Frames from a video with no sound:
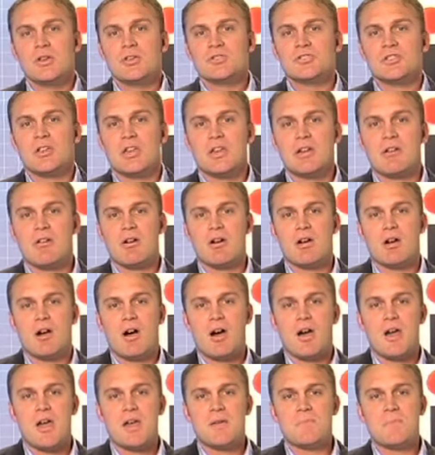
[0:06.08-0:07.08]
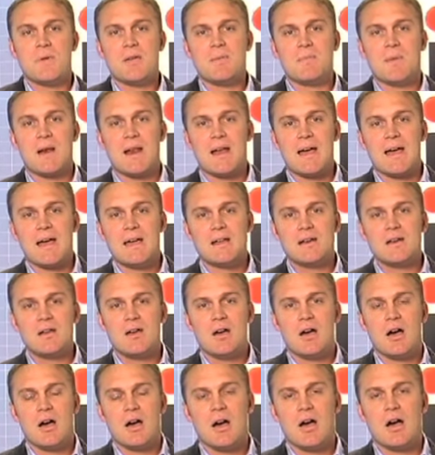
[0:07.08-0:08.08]
So here at IAB
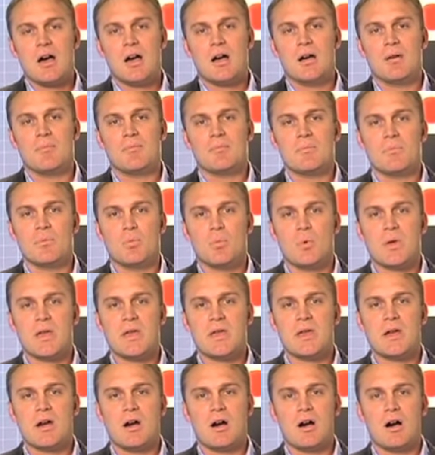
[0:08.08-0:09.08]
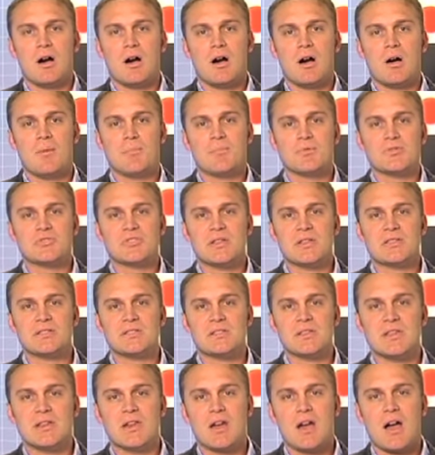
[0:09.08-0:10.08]
Milan, we are
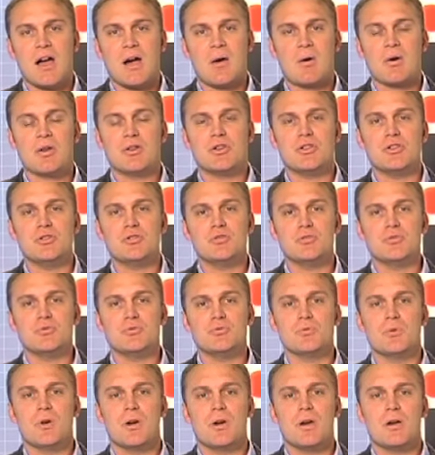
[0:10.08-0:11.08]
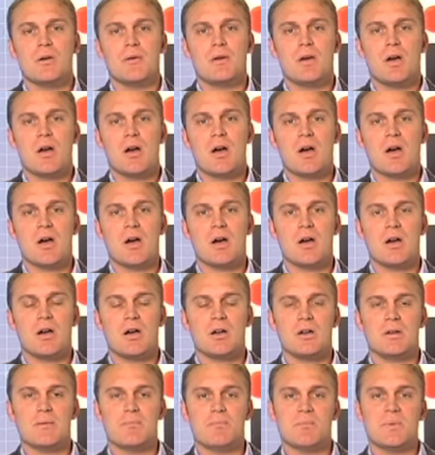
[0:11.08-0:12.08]
presenting our new
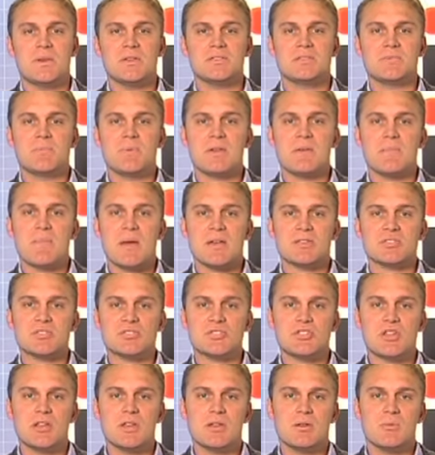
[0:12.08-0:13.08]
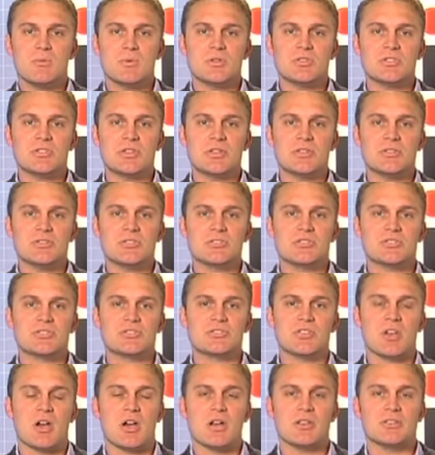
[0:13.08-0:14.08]
B2B messaging, which is
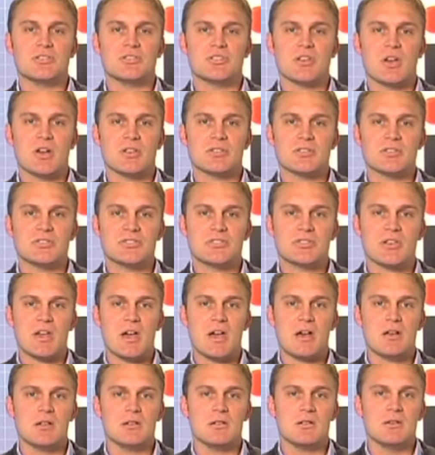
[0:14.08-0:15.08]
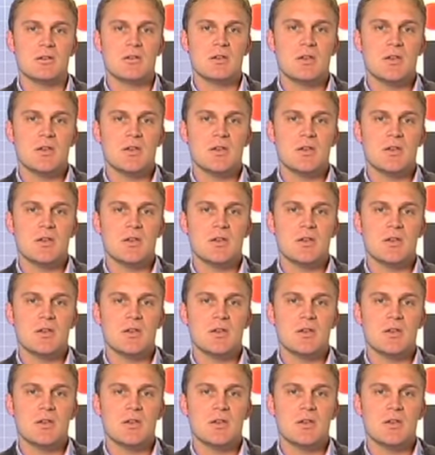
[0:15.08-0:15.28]
science, art, and scale.